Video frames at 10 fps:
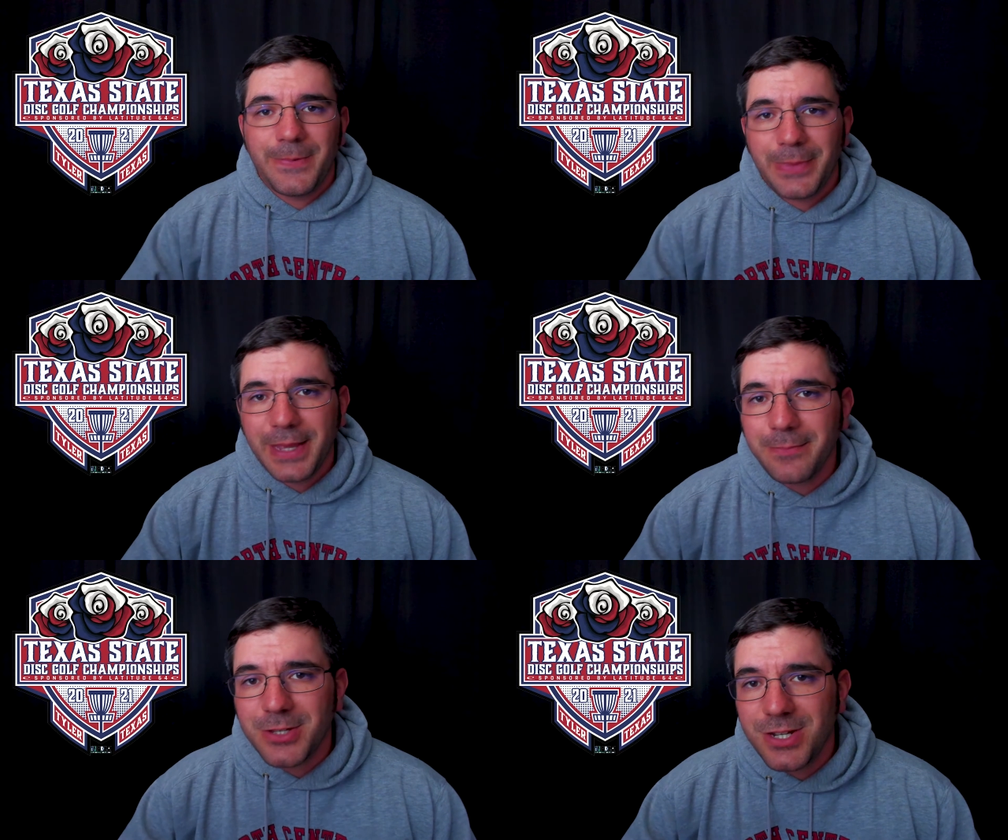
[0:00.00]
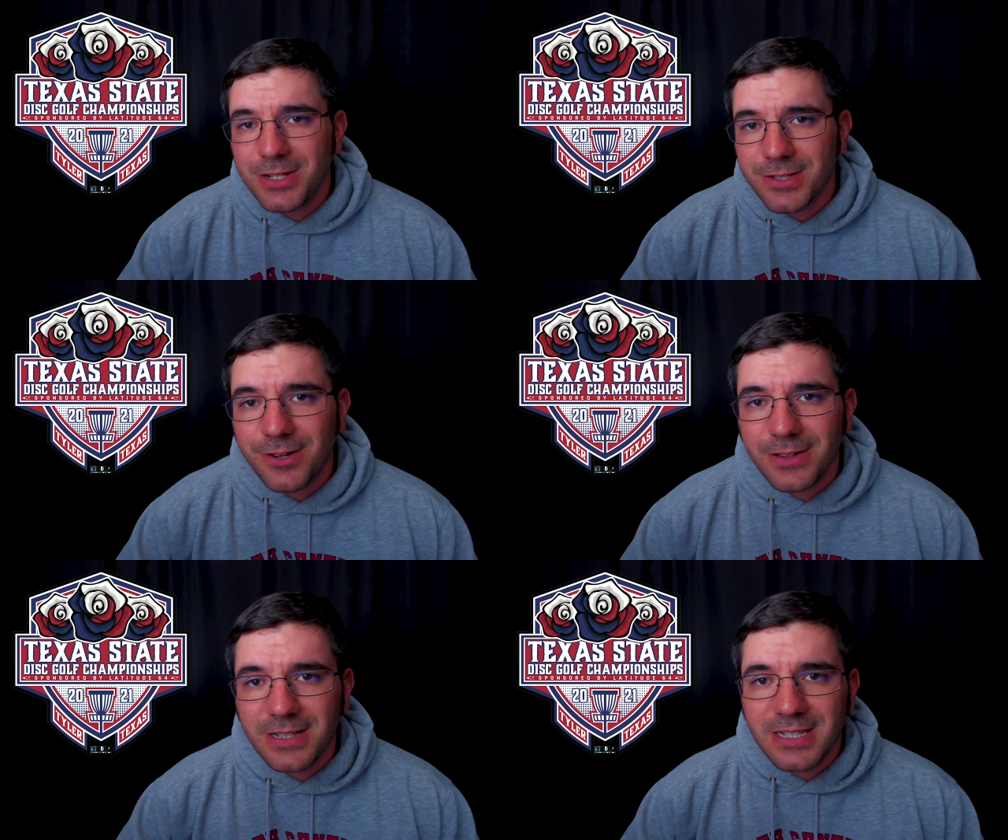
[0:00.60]
Yep, she is
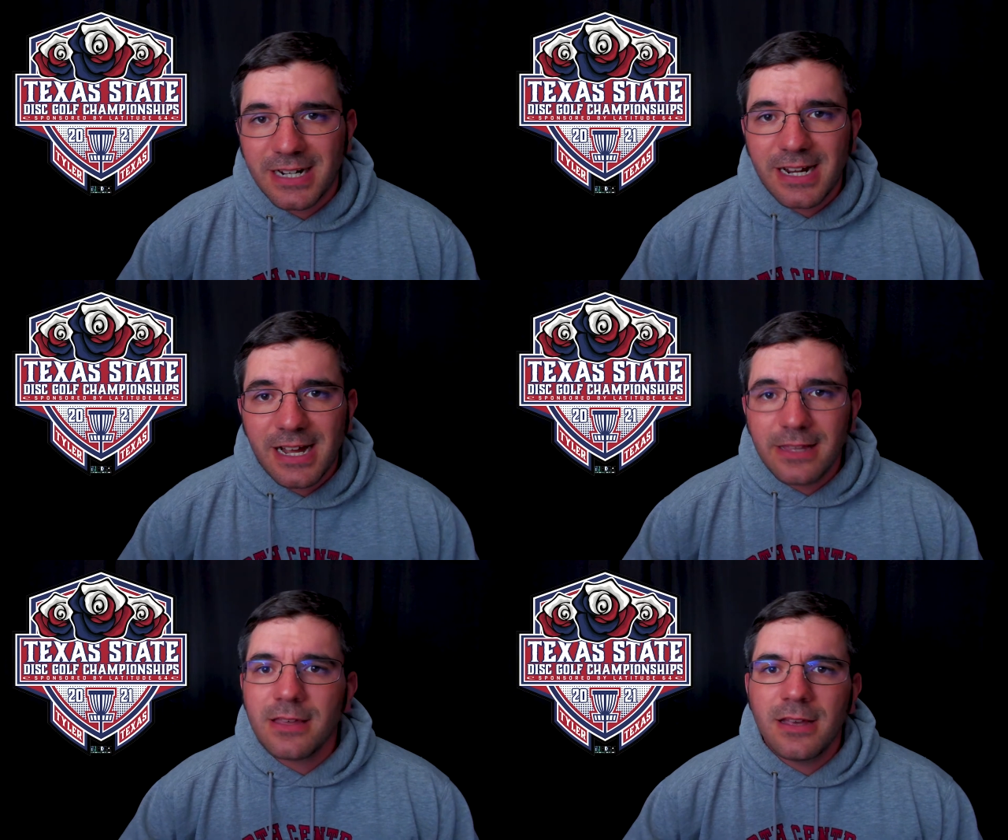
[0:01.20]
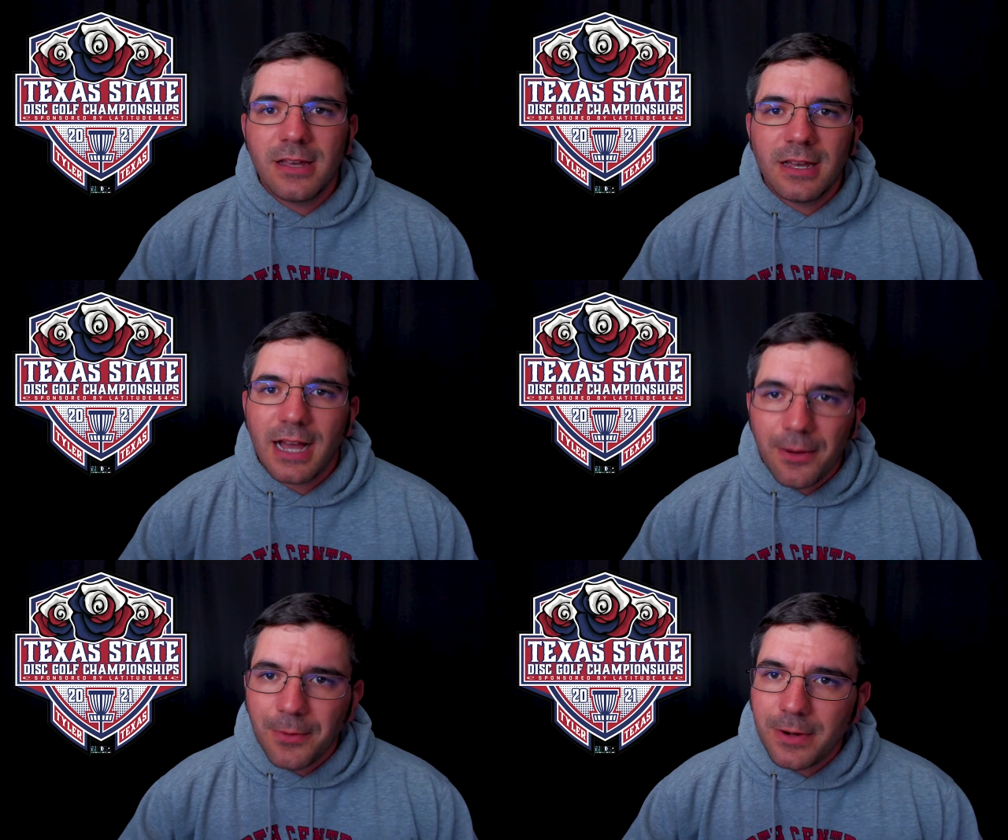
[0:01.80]
currently sitting ninth.
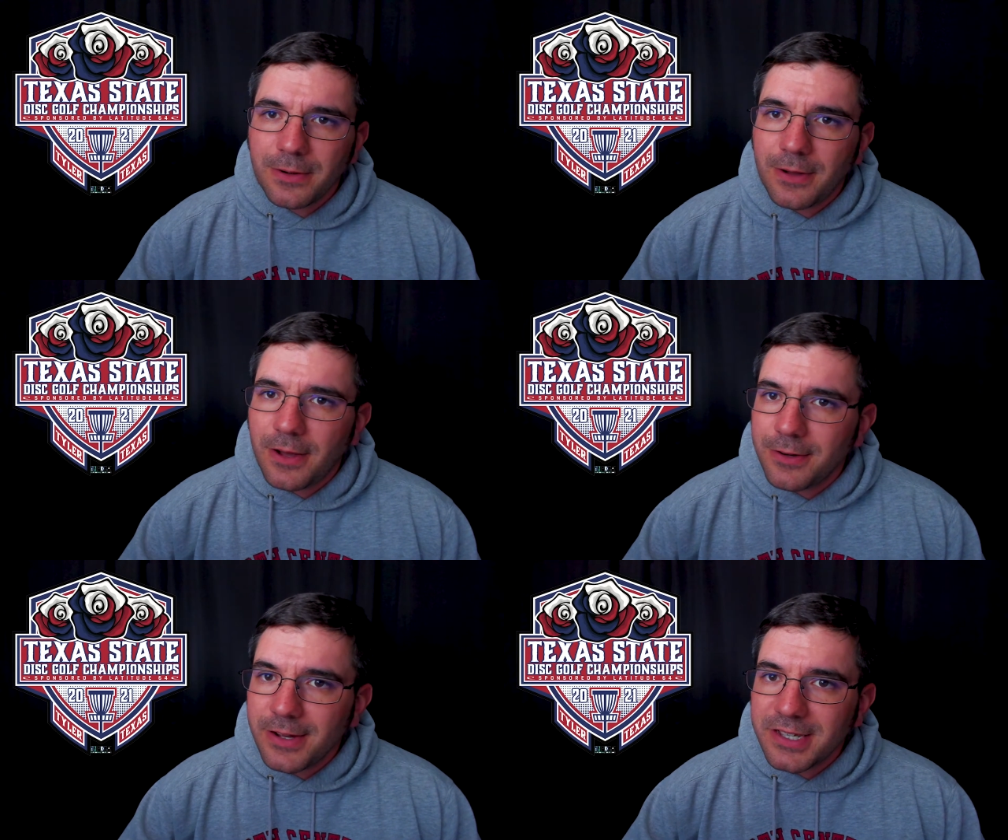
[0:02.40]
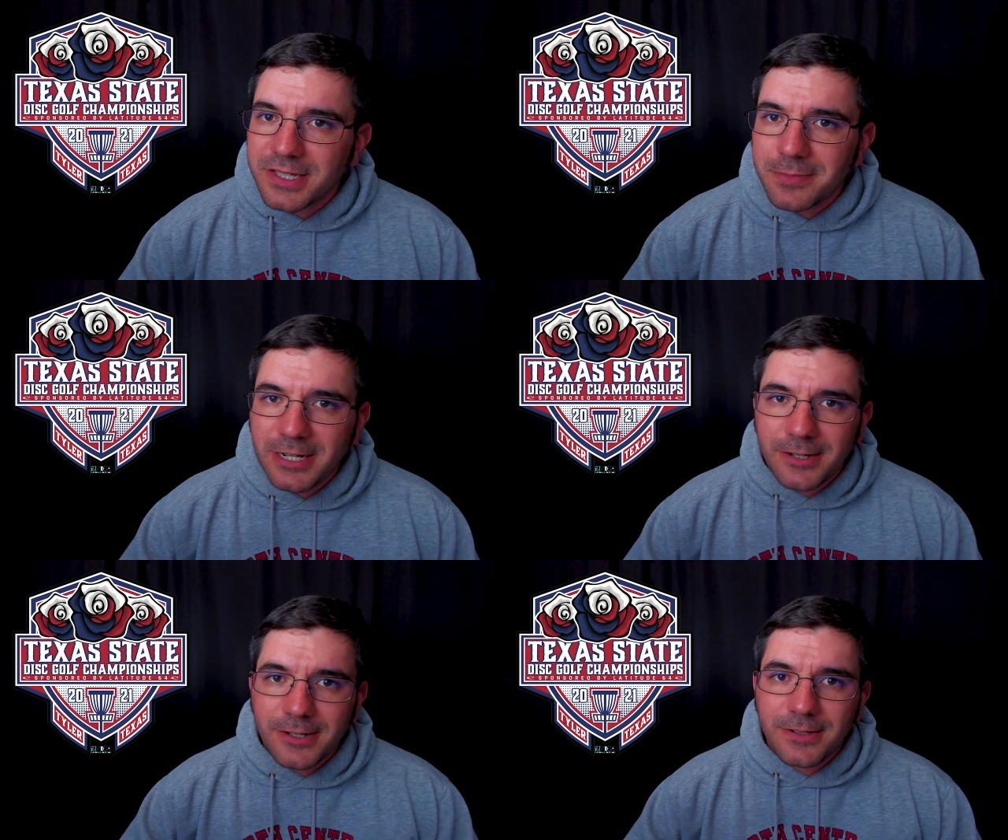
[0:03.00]
I wouldn't underestimate
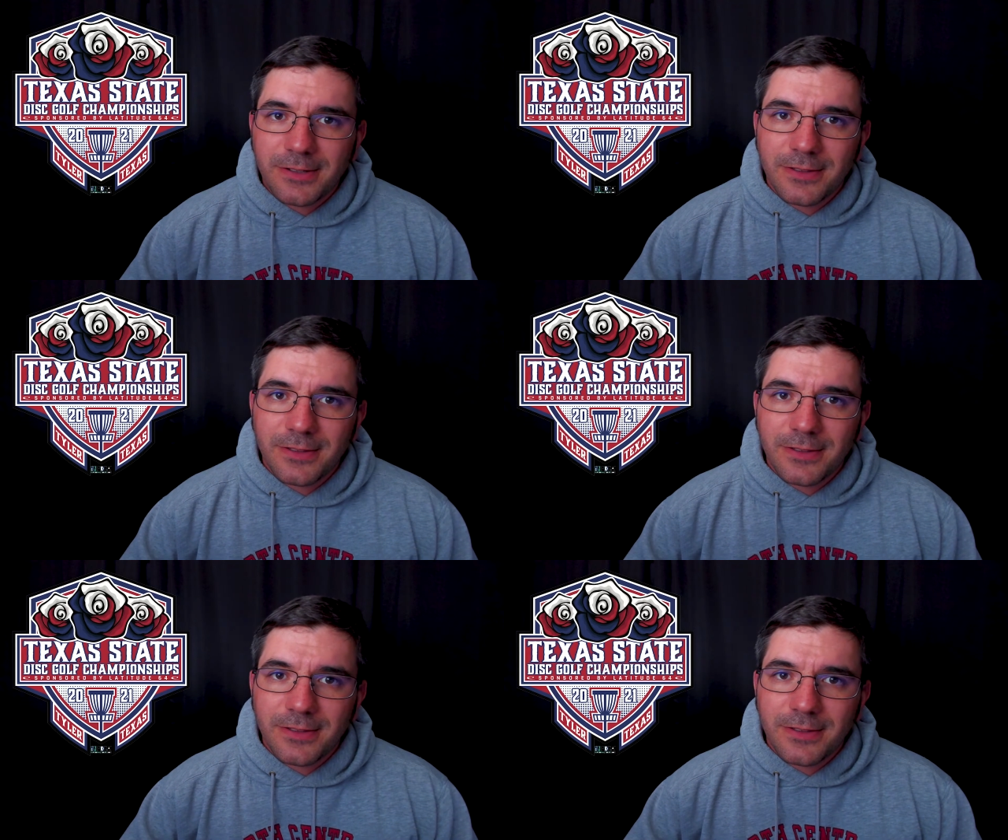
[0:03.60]
her.